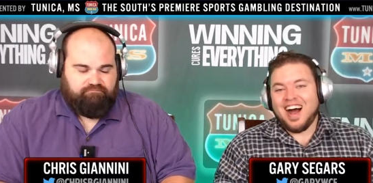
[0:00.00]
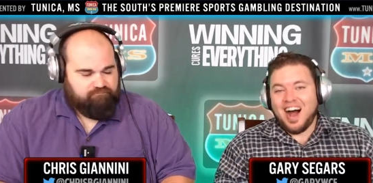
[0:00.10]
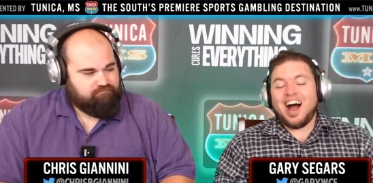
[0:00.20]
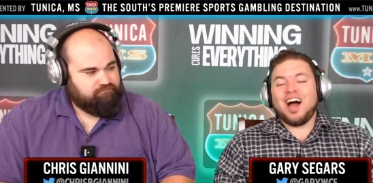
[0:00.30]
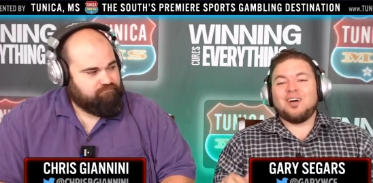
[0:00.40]

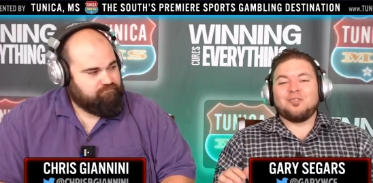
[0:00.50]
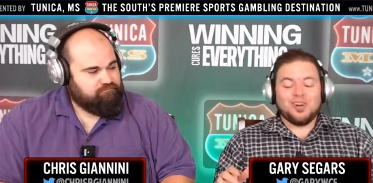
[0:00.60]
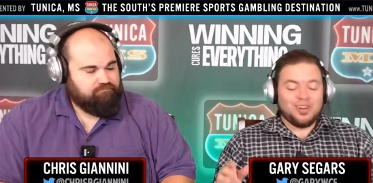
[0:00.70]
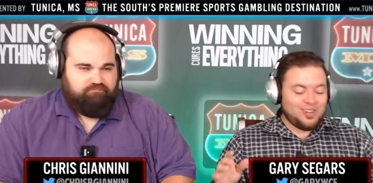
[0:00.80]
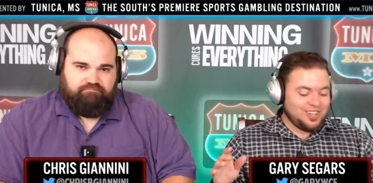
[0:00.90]
Speaker 1: I
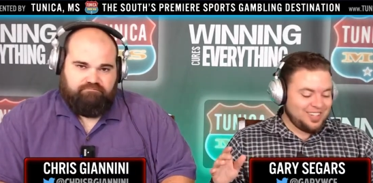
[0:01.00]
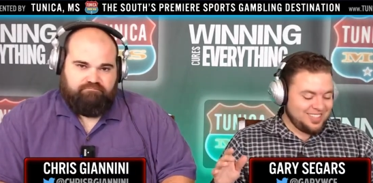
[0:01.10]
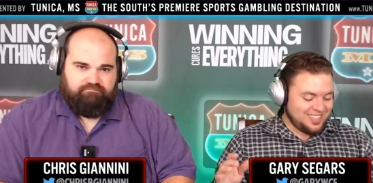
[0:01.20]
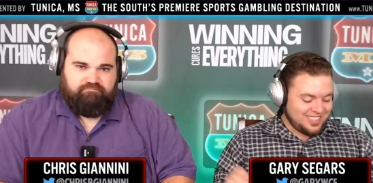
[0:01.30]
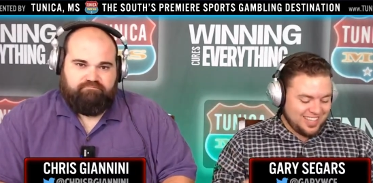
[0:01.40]
will
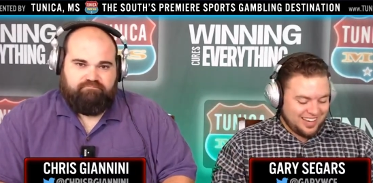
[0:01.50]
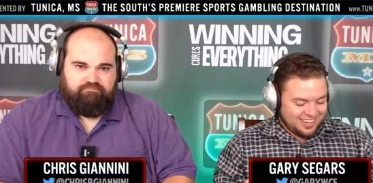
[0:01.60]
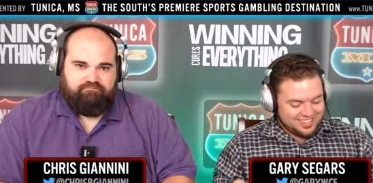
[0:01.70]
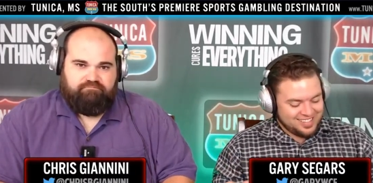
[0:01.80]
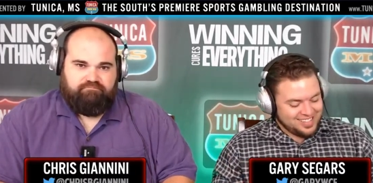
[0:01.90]
take it.
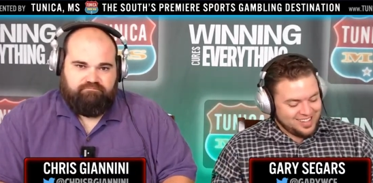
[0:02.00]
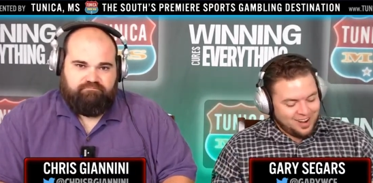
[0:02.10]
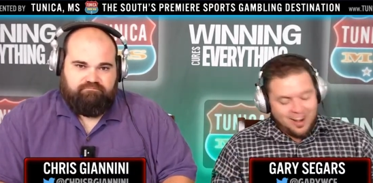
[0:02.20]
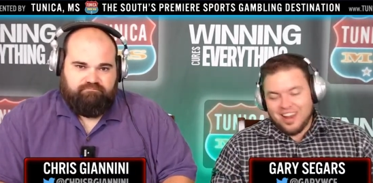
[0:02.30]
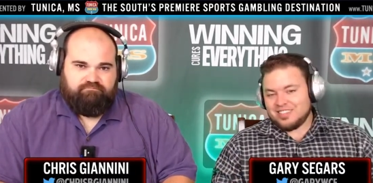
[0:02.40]
All
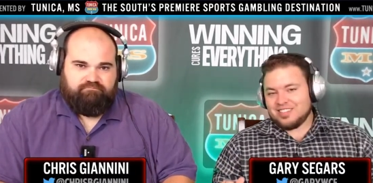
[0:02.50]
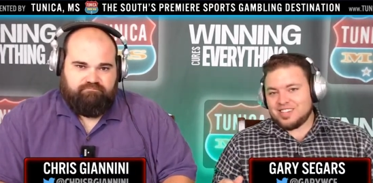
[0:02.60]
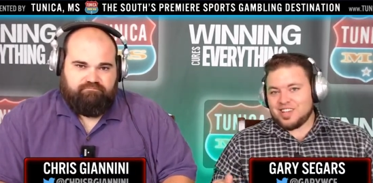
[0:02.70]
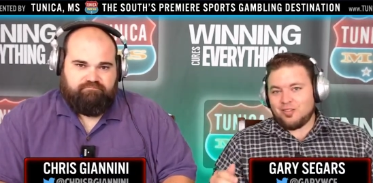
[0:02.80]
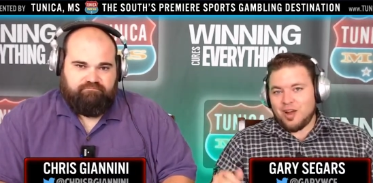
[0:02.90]
right, that's going
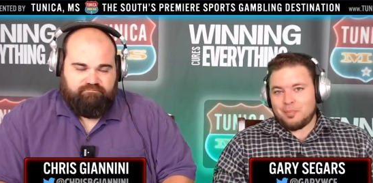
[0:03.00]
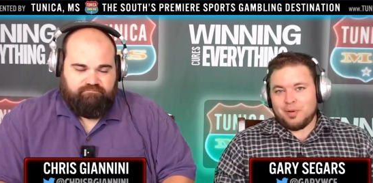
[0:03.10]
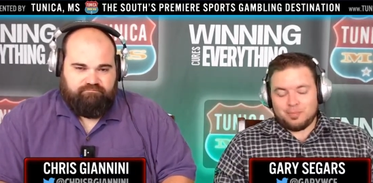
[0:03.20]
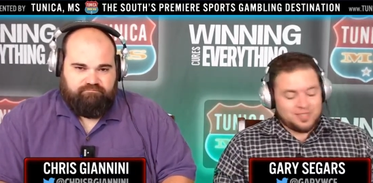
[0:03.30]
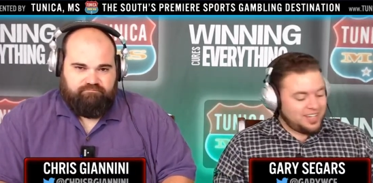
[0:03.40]
to wrap up
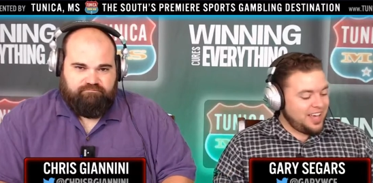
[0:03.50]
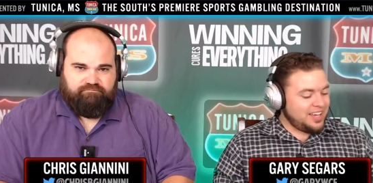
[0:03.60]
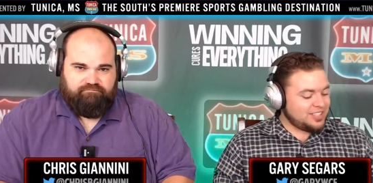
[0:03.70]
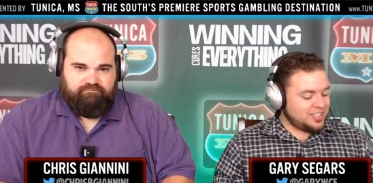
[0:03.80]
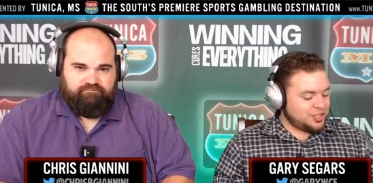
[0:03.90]

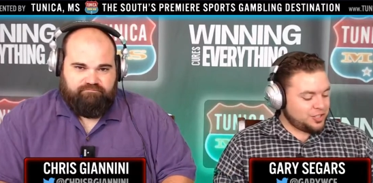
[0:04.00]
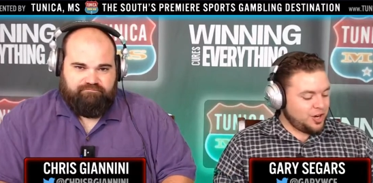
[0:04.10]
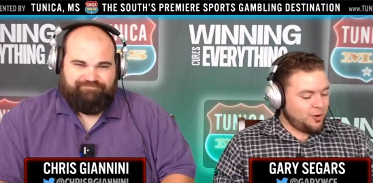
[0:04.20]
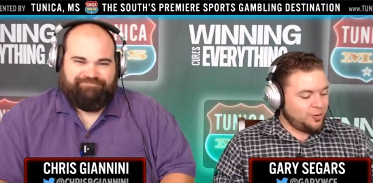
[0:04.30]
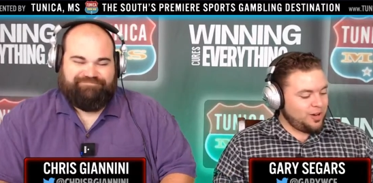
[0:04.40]
today's
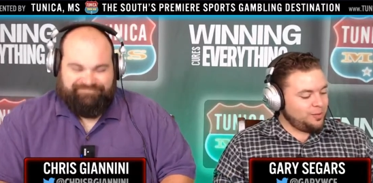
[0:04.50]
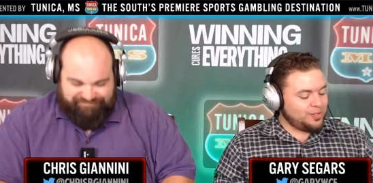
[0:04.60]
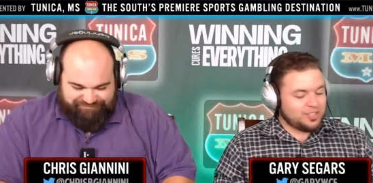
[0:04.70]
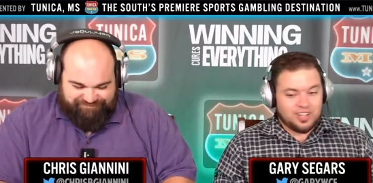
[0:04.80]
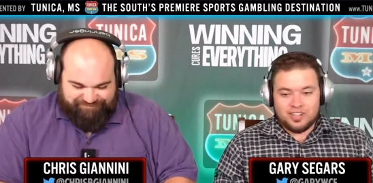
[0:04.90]
show. It was
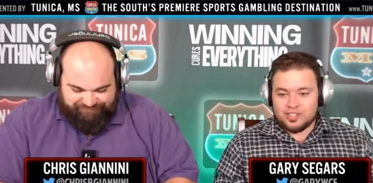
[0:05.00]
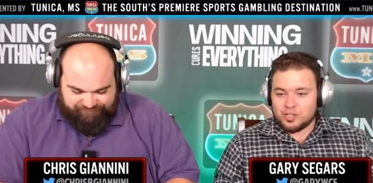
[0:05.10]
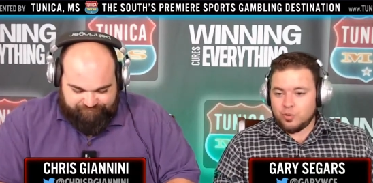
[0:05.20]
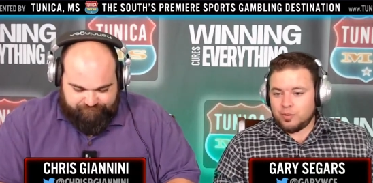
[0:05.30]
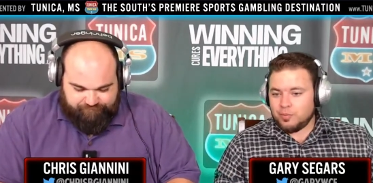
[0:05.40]
a
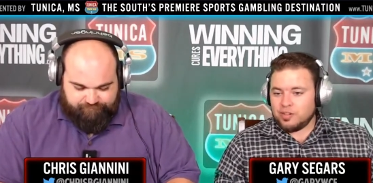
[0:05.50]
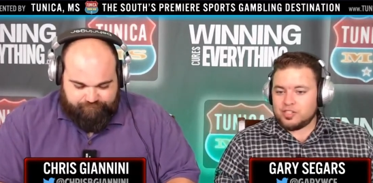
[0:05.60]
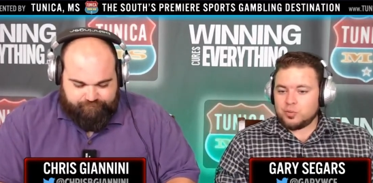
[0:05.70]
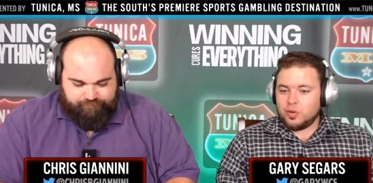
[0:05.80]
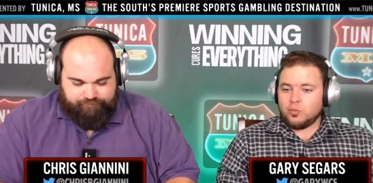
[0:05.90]
short but
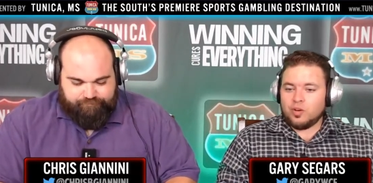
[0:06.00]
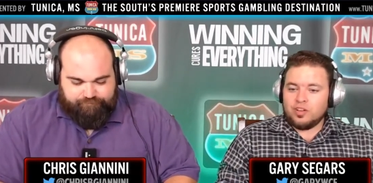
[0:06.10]
sweet one.